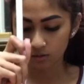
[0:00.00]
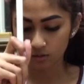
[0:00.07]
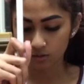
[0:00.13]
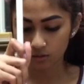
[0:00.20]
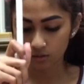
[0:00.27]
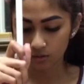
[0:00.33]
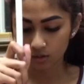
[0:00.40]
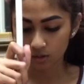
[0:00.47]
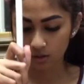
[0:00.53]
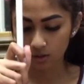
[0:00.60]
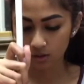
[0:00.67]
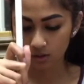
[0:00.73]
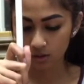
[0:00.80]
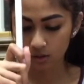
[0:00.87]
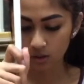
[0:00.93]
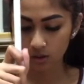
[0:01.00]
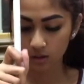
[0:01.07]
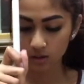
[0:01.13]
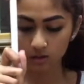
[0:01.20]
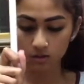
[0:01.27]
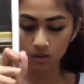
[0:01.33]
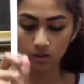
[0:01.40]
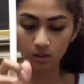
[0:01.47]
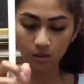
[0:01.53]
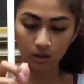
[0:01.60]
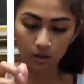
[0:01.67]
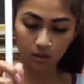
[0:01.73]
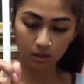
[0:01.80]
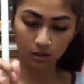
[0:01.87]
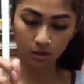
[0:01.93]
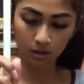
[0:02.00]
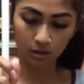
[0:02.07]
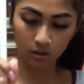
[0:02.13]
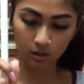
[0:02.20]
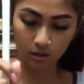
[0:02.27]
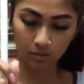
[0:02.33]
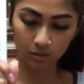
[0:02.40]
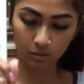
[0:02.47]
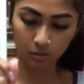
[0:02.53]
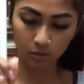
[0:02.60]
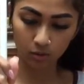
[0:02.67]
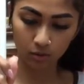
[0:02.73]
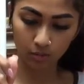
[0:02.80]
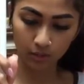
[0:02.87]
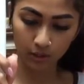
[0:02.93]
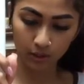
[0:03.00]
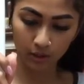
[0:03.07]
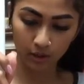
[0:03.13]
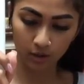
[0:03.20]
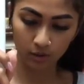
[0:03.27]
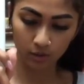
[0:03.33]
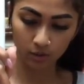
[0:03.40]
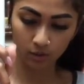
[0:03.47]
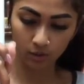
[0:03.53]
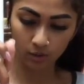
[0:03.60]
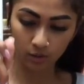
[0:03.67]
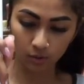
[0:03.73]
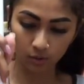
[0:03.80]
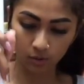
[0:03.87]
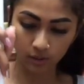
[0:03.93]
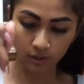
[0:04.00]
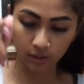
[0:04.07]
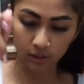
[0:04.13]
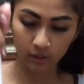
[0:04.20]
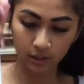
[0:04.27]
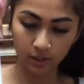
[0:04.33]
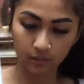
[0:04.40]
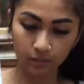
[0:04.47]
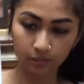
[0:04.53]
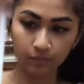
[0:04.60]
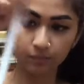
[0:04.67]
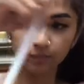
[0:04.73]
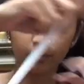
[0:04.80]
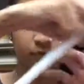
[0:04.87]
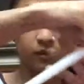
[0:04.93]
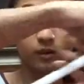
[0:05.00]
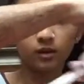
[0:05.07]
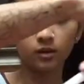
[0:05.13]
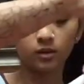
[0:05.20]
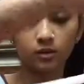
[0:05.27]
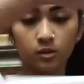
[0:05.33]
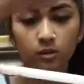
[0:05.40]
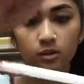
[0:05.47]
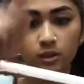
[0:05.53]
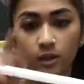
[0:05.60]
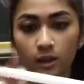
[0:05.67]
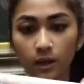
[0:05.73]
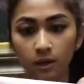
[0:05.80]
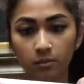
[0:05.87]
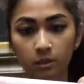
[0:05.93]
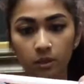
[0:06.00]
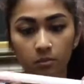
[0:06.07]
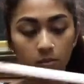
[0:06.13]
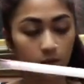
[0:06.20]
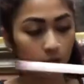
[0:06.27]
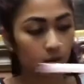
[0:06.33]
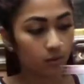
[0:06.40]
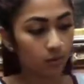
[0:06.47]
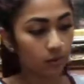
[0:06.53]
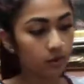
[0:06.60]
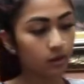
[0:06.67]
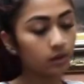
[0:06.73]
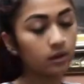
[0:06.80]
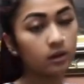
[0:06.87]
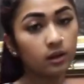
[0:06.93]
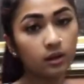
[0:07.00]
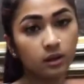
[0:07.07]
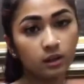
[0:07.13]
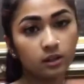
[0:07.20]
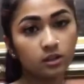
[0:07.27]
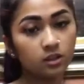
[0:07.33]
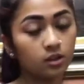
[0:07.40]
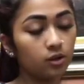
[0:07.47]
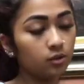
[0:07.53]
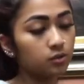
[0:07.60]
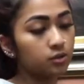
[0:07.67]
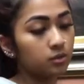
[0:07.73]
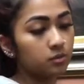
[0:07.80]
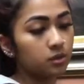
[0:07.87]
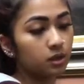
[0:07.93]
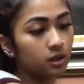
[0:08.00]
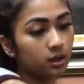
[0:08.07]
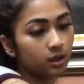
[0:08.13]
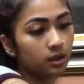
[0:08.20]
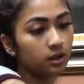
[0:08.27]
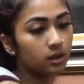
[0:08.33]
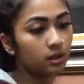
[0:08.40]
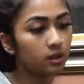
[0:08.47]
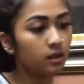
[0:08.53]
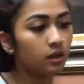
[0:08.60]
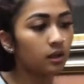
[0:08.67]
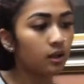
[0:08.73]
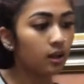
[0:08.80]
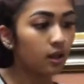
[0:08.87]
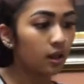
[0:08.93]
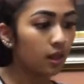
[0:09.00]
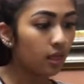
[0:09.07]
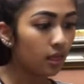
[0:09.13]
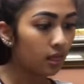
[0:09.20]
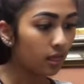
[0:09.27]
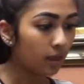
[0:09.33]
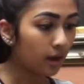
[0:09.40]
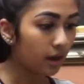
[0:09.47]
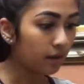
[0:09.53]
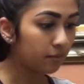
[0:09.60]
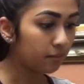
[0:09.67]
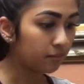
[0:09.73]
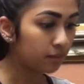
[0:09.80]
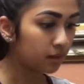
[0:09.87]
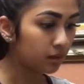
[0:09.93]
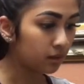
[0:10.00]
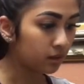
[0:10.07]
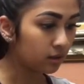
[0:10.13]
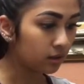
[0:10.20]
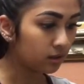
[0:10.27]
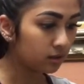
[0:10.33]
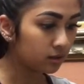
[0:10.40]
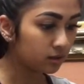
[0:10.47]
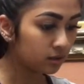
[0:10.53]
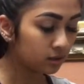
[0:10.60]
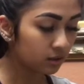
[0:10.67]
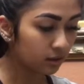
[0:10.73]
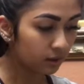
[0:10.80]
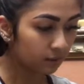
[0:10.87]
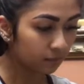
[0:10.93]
Just like that. And then I'm gonna pull it back out so I know where to cut it. So see, it kind of made a mark on where it needs to go. So I'm gonna cut that piece.